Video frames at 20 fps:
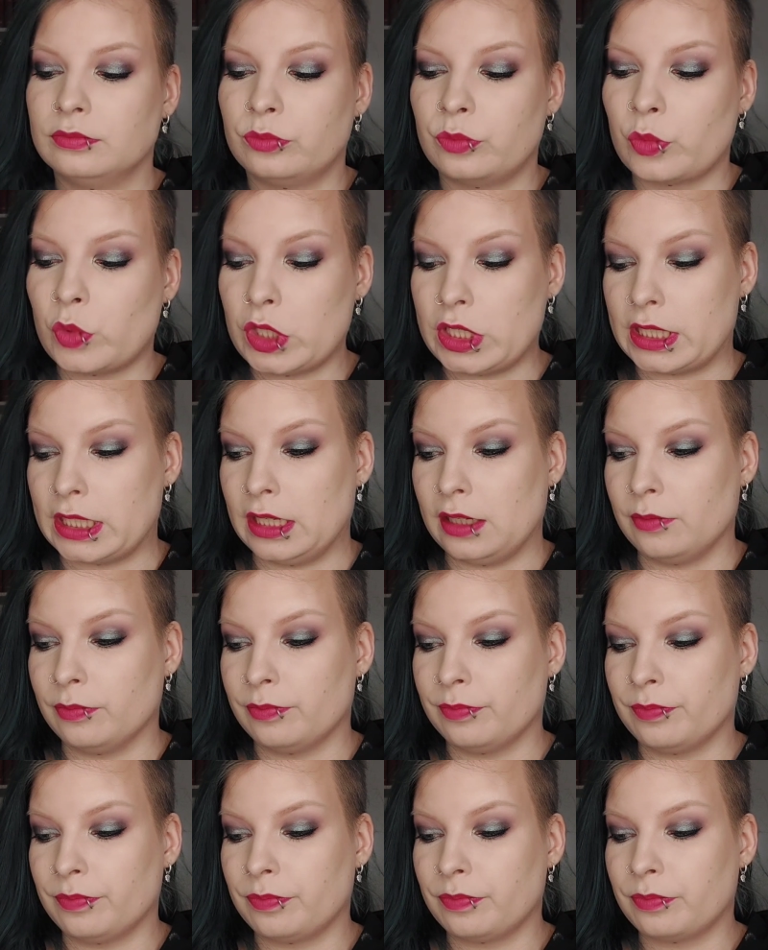we'll see.
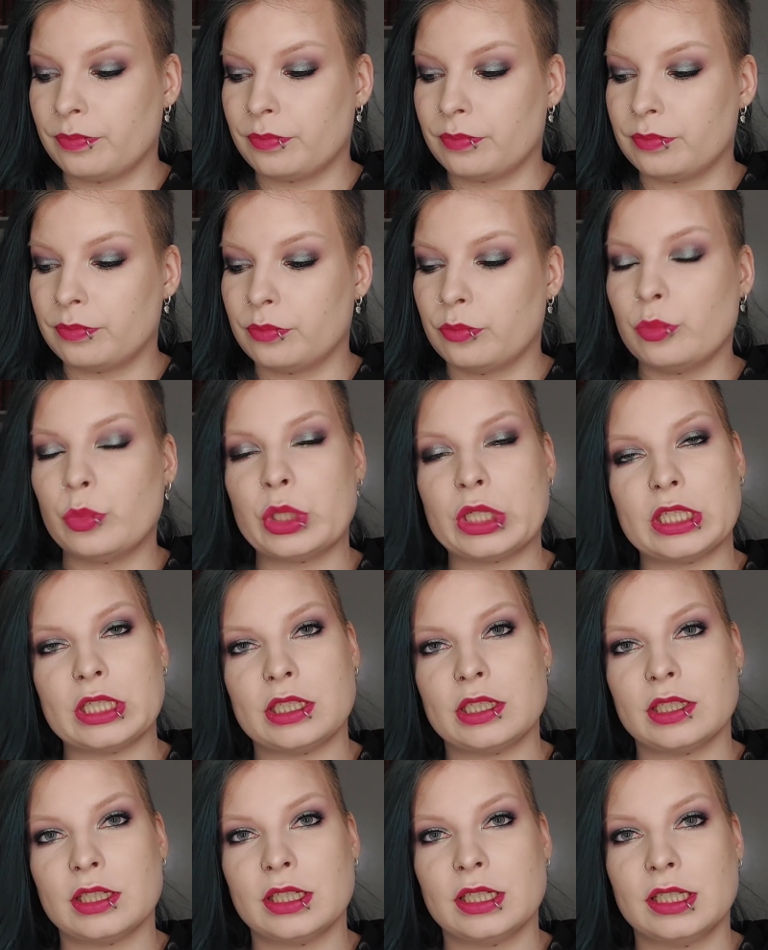
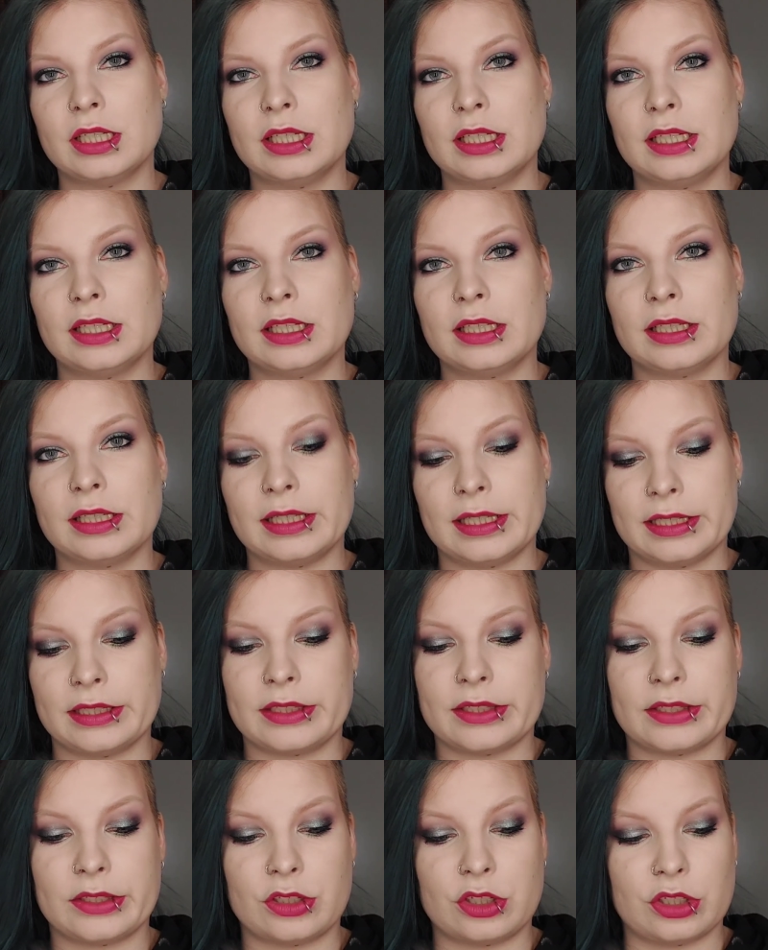But
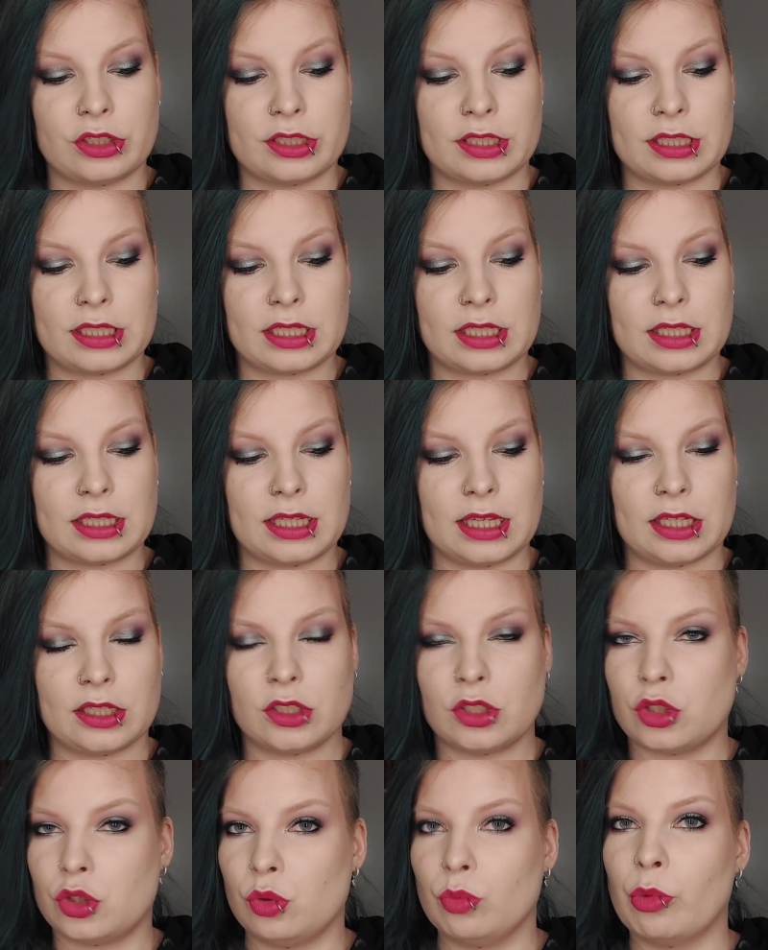let's just get
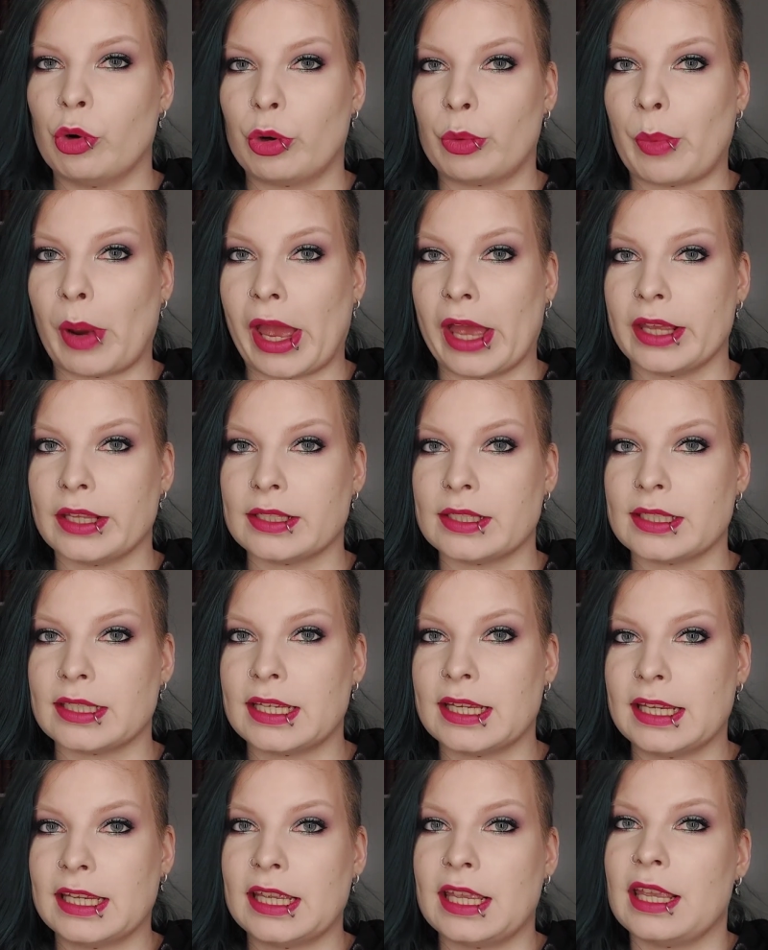2 more pans
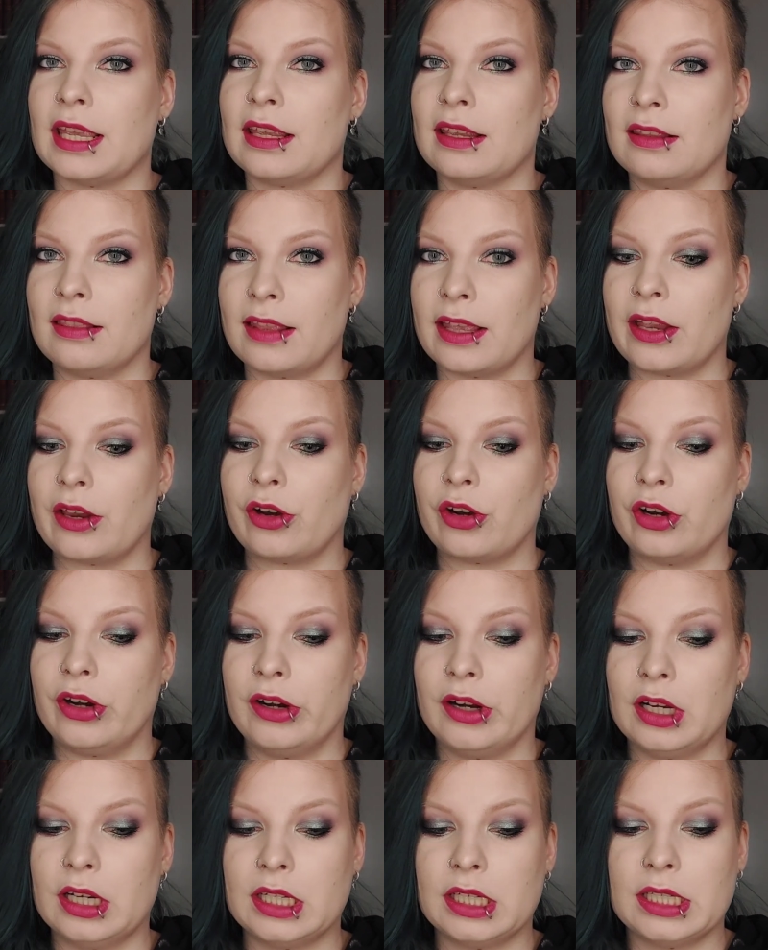in there
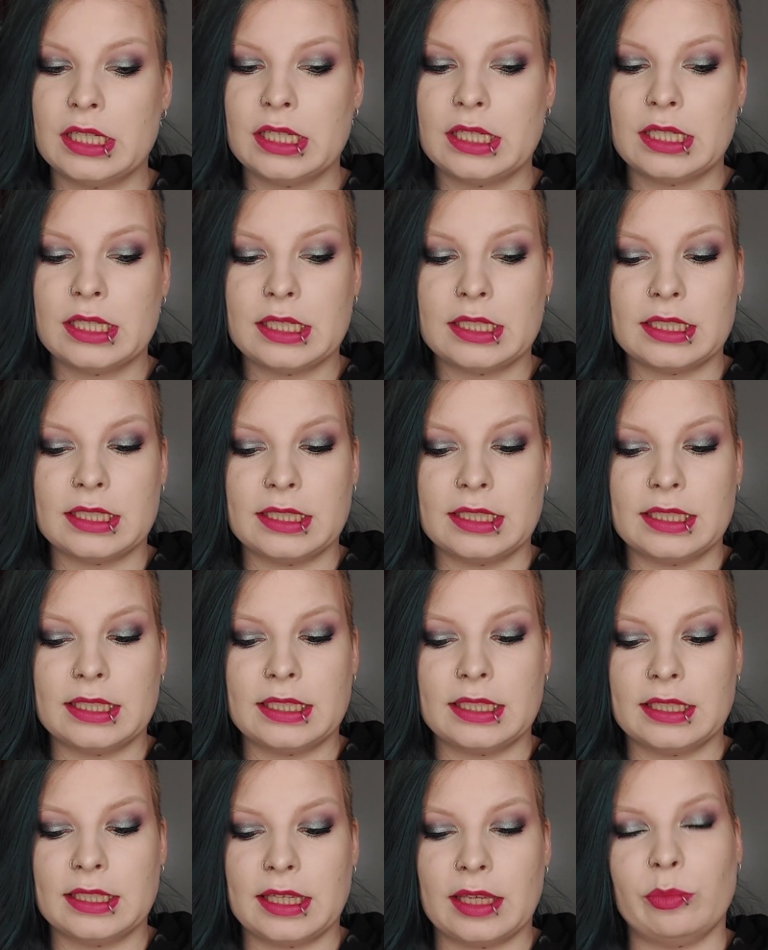
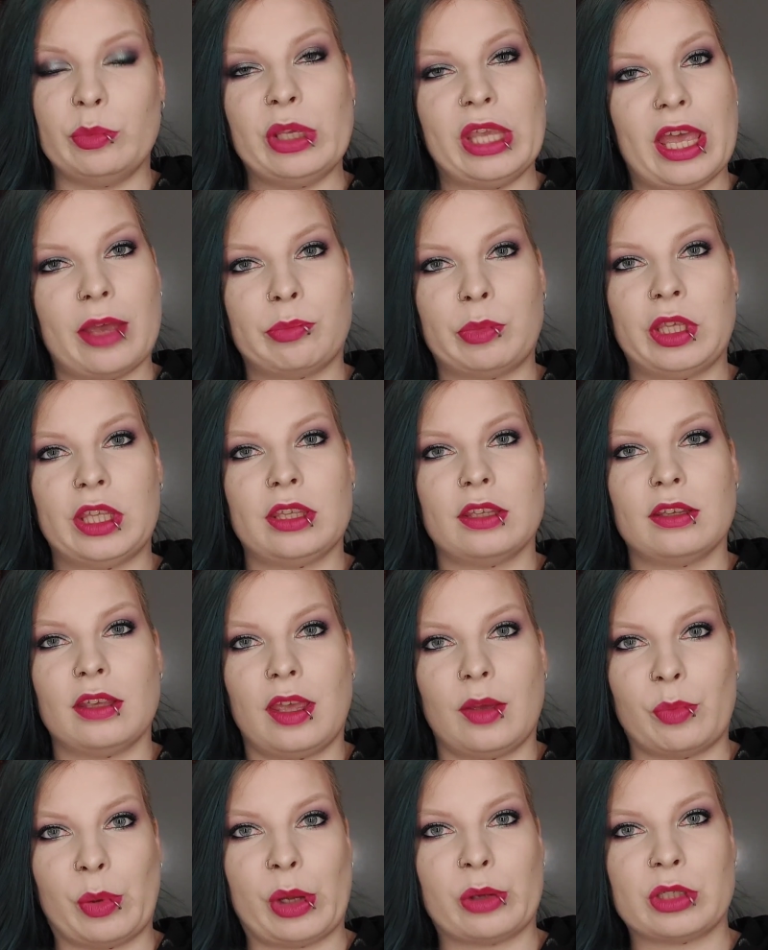and be happy
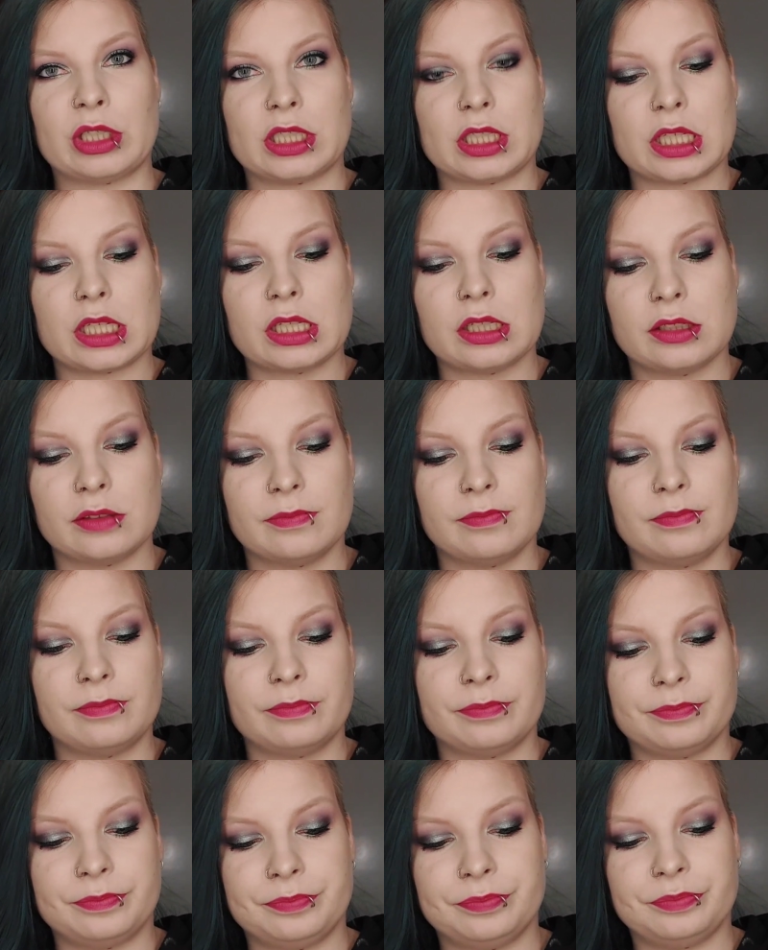about
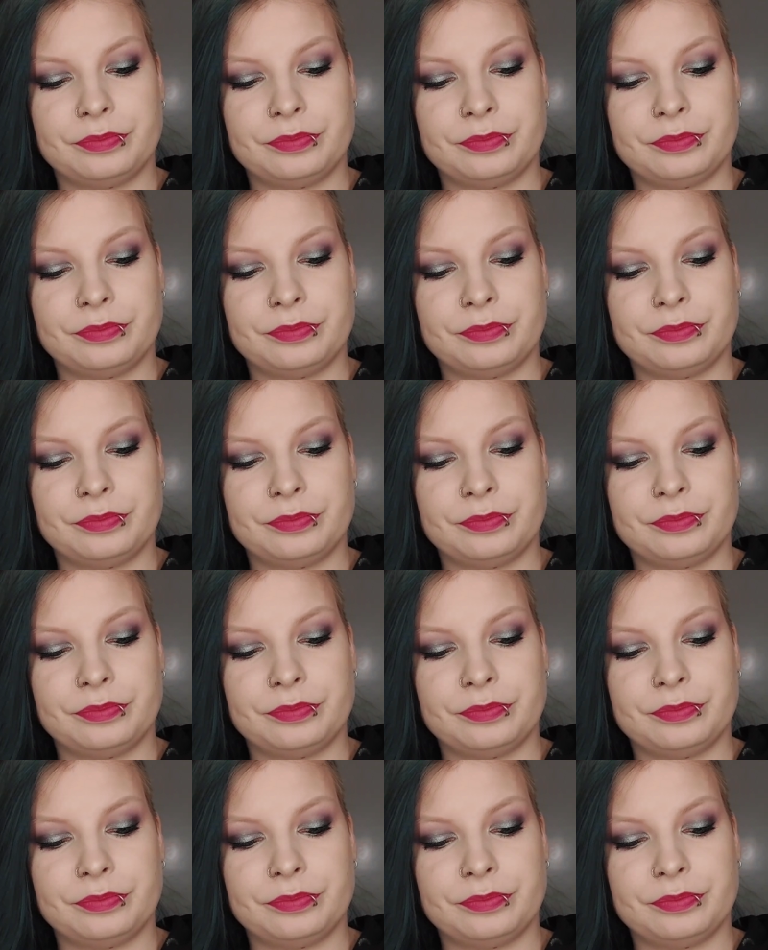it.